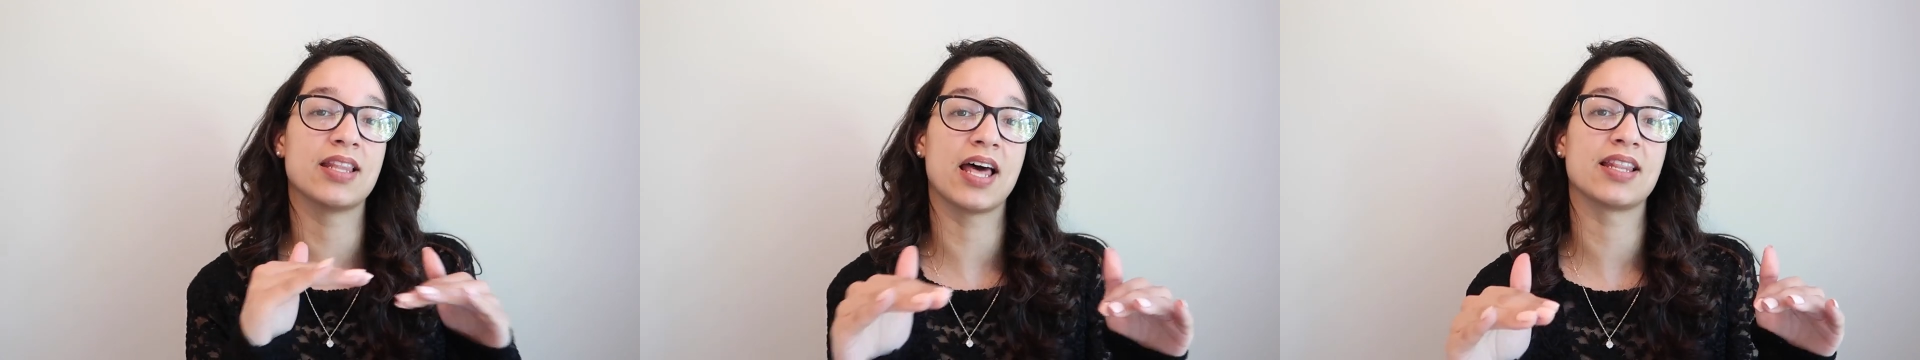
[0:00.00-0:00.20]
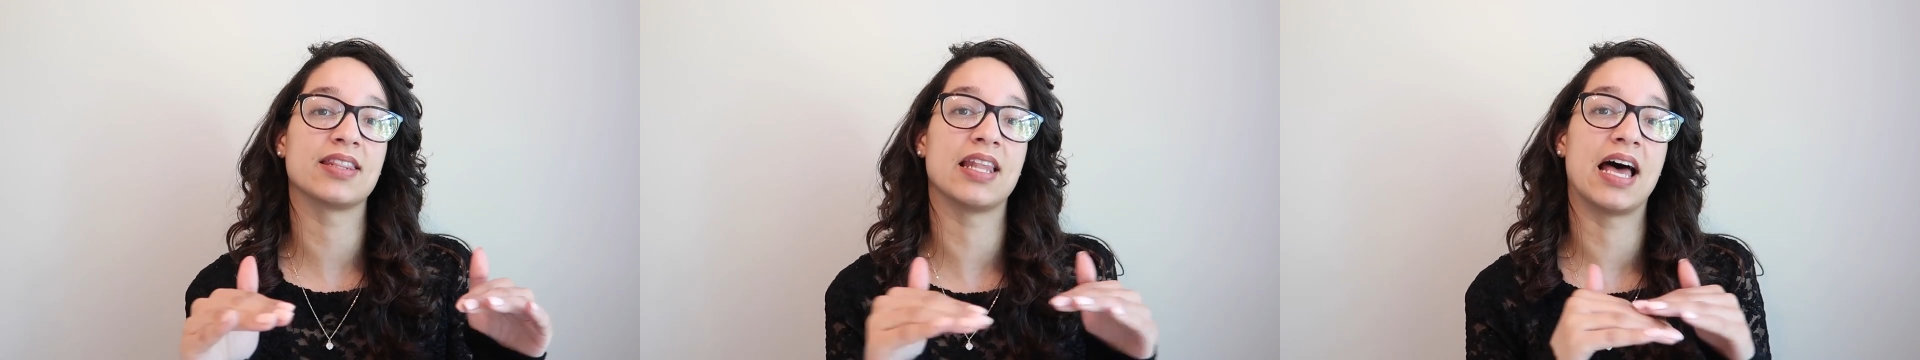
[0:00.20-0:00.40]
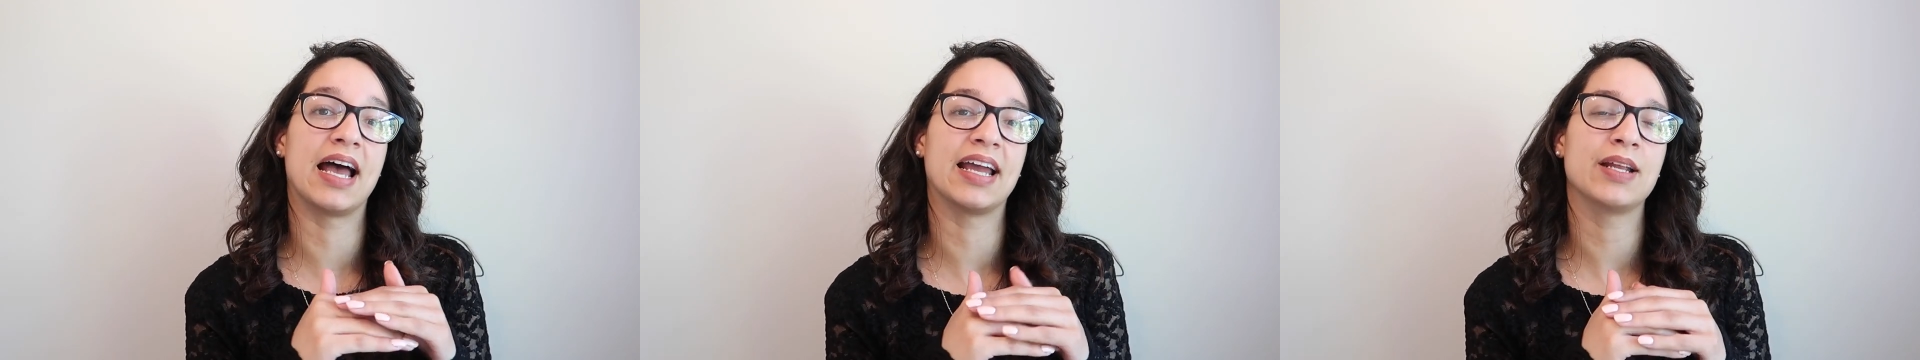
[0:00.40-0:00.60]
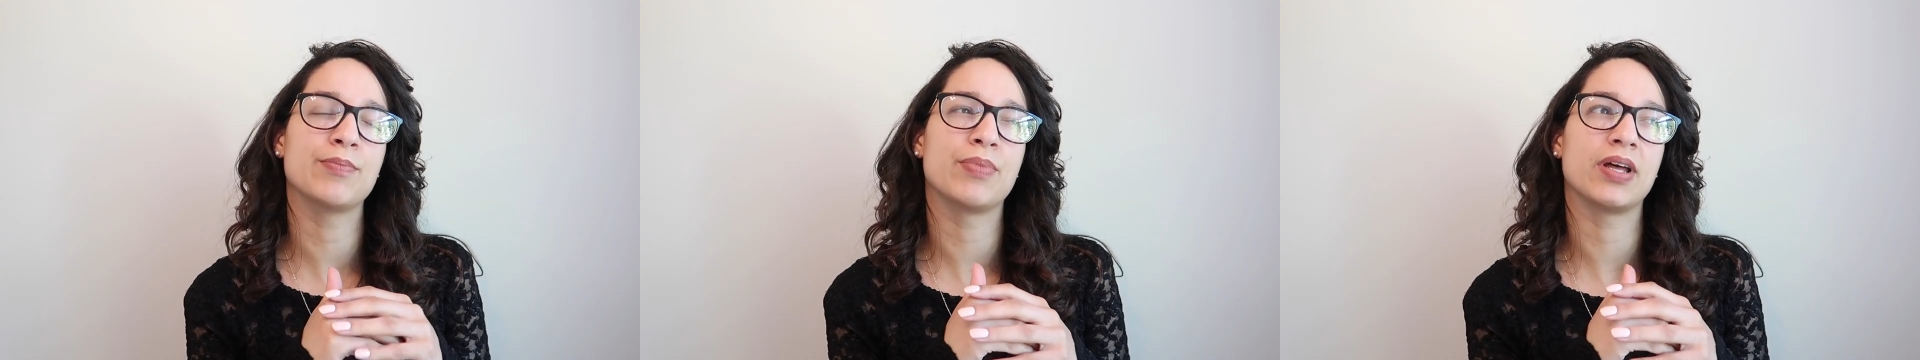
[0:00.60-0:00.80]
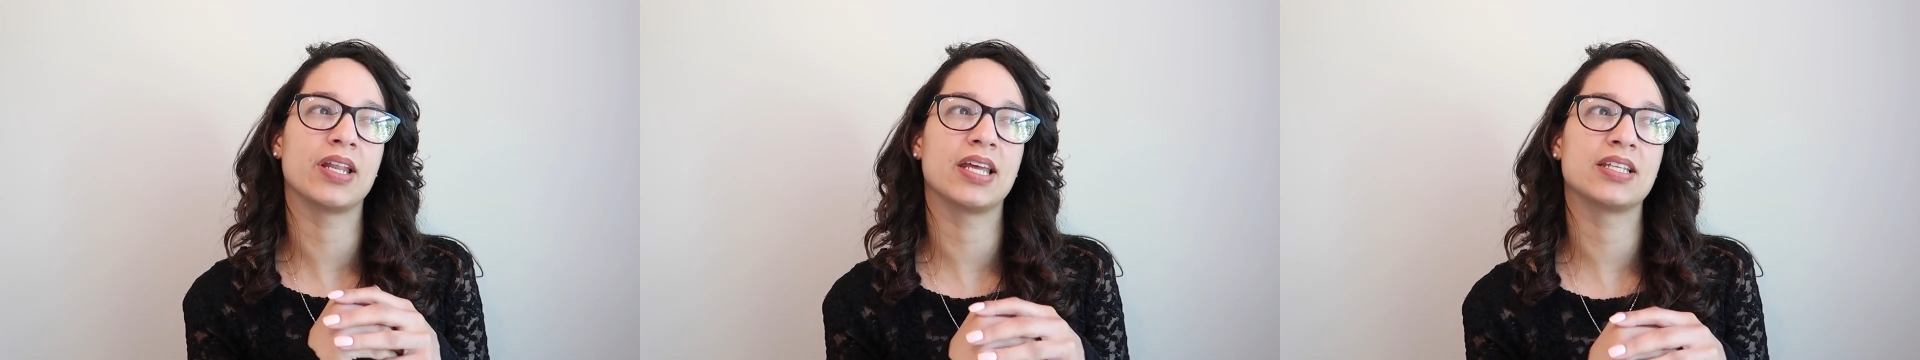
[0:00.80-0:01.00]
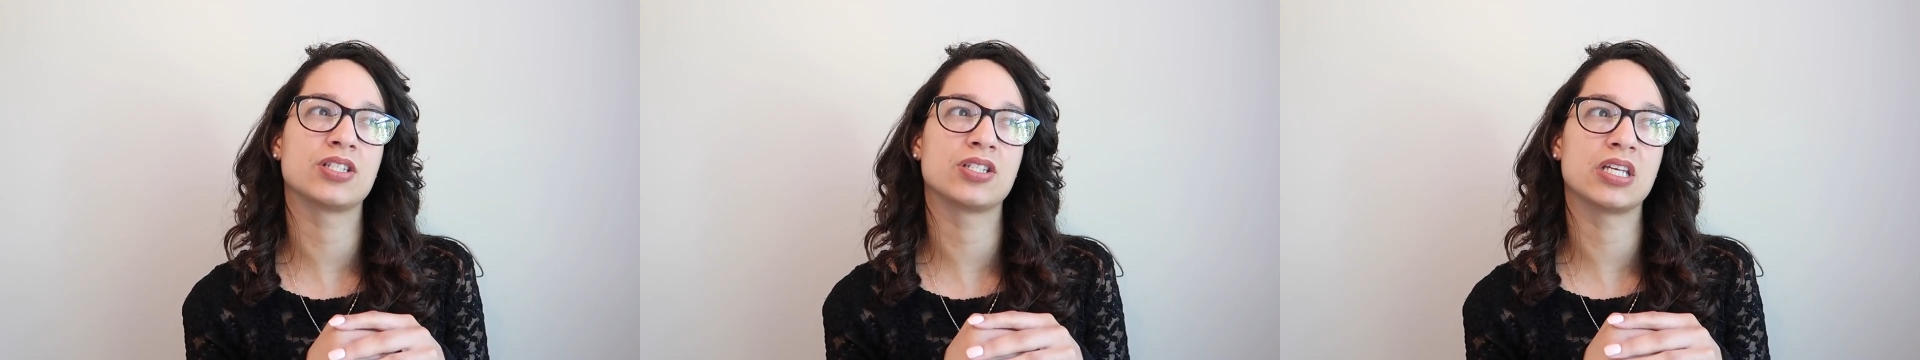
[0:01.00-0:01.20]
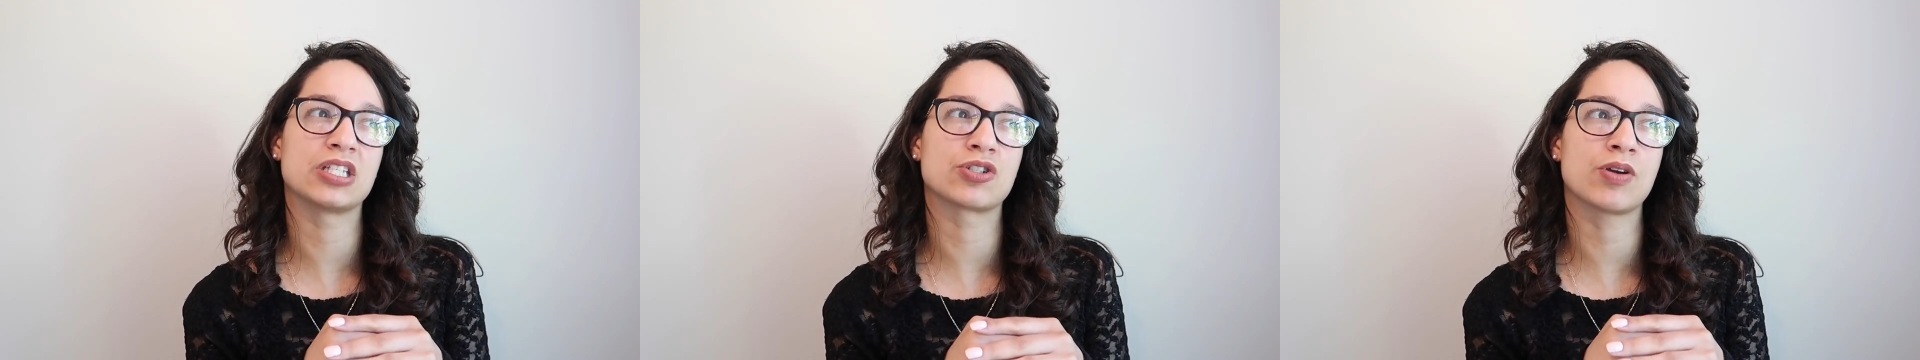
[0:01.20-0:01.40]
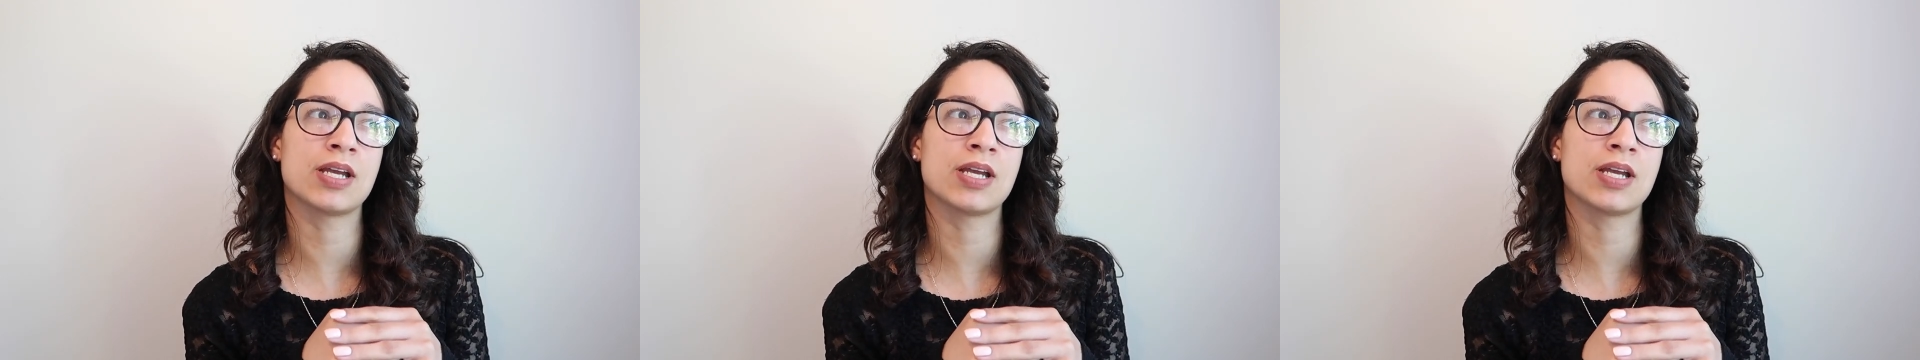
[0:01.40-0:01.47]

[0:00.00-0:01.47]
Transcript: that line. But it's